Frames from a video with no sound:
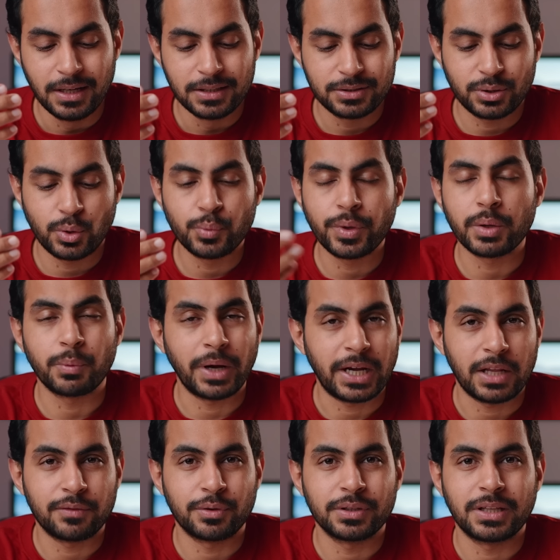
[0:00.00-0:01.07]
So we are
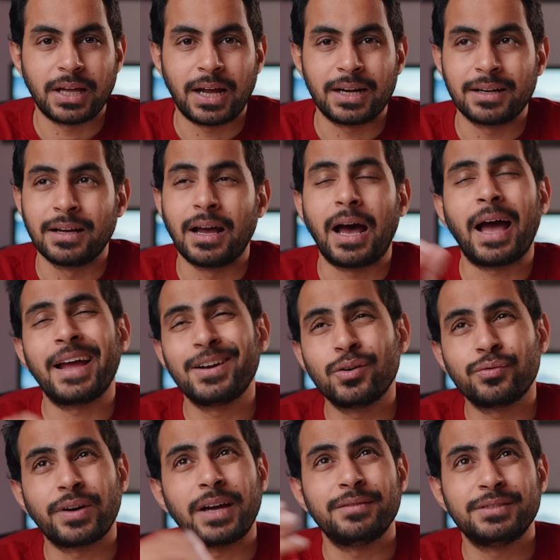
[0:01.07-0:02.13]
waiting for that. I know
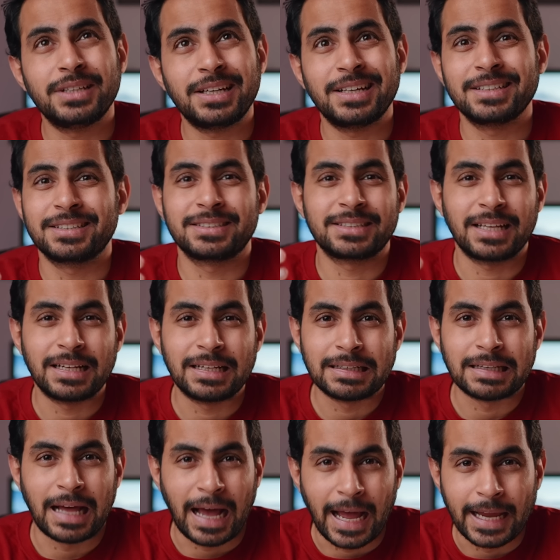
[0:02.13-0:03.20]
5G is still
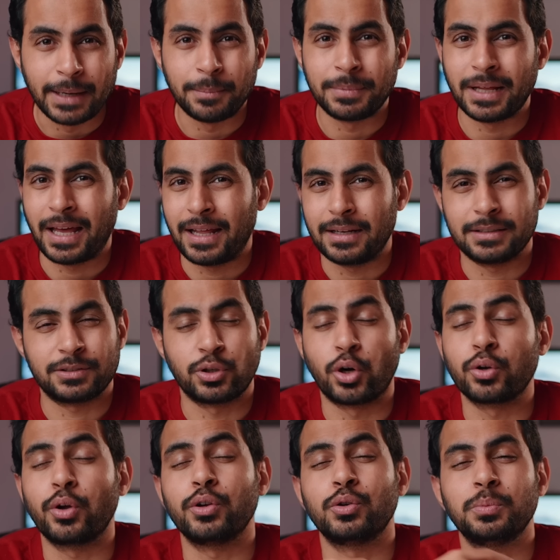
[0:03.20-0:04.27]
hyped and it's not
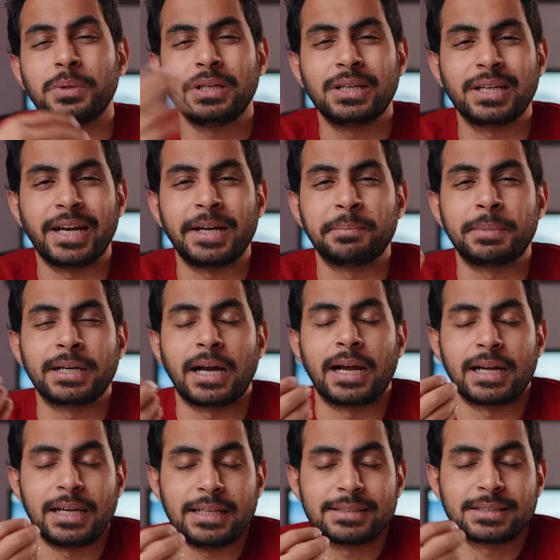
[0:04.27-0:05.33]
going to be great, but
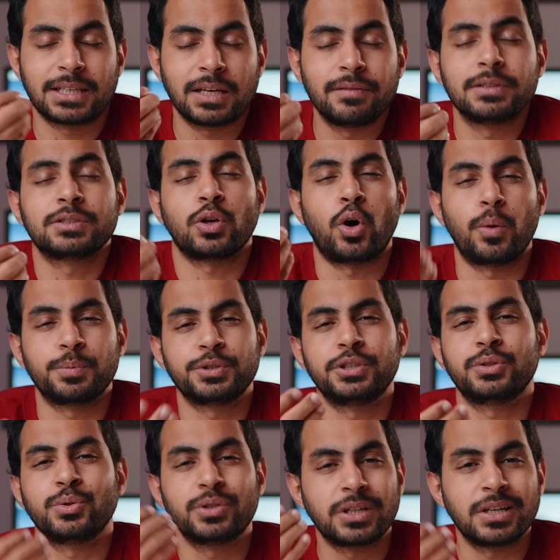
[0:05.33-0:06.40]
at least give us option
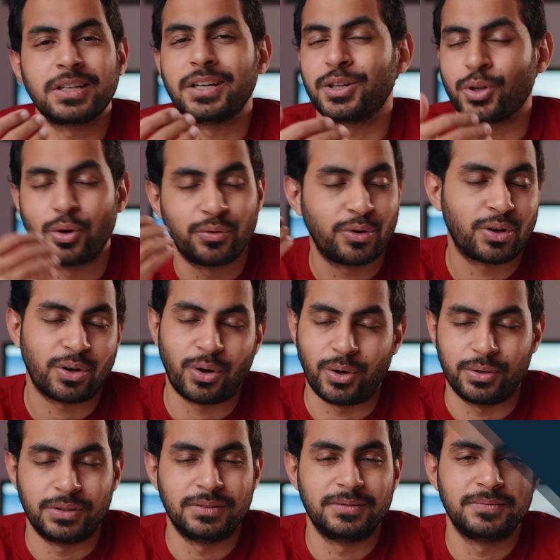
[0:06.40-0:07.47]
to turn it off or on.